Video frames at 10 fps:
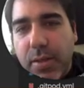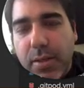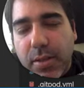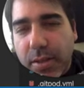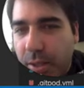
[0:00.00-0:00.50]

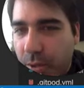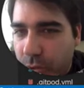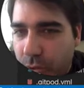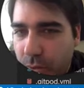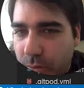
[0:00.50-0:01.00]
that you
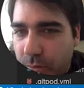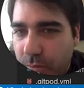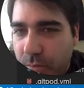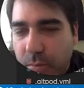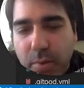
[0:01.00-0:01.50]
should
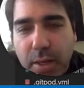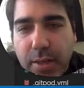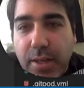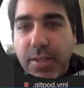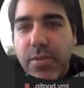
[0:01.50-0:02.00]
at
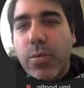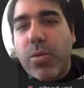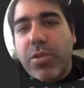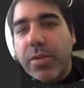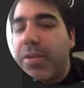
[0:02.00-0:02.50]
least
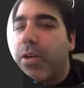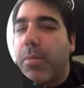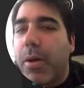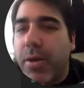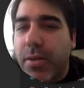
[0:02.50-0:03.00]
watch a video
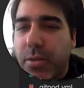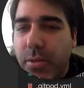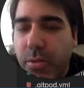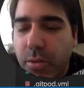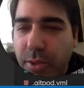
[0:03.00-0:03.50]
about it,
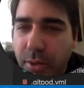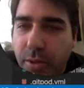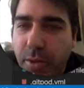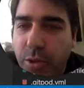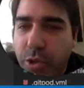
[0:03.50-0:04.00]
so you can
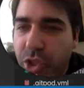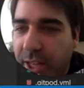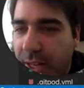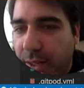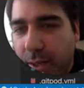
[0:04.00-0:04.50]

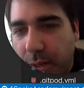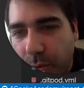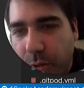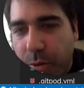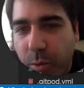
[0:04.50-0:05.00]
understand what
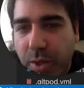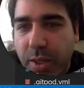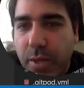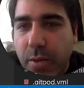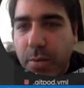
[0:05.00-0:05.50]
you're doing
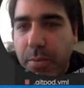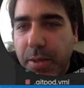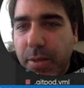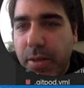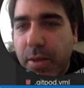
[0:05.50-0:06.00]
here. But
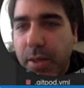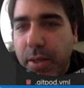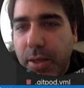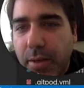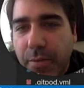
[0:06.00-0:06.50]

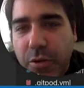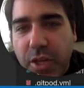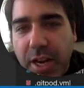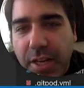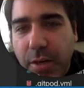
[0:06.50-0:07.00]
the first
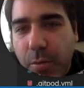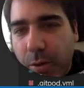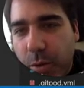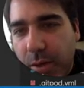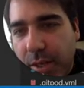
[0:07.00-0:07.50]
line here we're
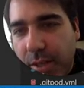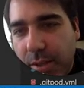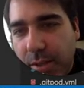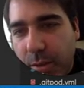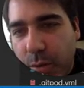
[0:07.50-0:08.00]
doing is
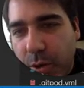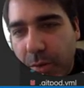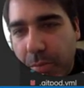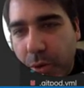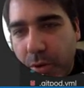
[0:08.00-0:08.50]
we're
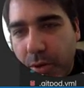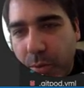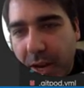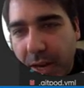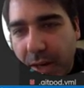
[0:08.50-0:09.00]
importing
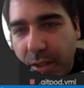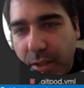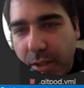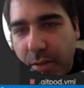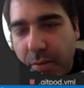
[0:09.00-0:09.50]
React
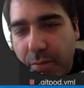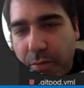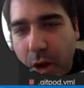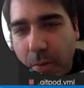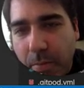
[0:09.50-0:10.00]

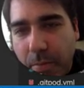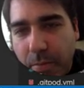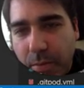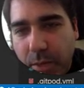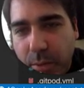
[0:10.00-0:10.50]
from
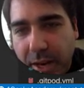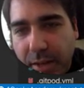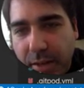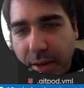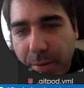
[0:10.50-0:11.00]
the
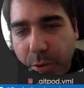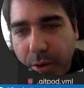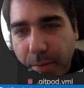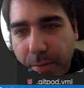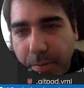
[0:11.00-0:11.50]
React library.
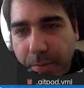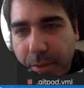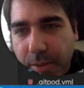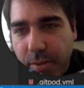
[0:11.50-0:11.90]
So